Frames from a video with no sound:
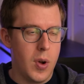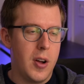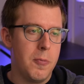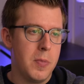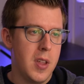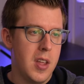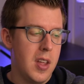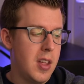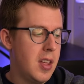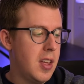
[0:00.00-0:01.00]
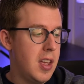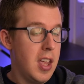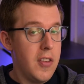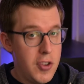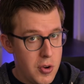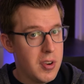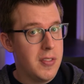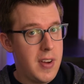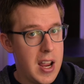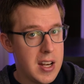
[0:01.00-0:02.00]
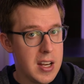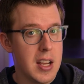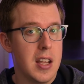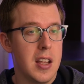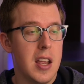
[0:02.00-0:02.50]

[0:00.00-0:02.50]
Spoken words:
Well, if you can find it,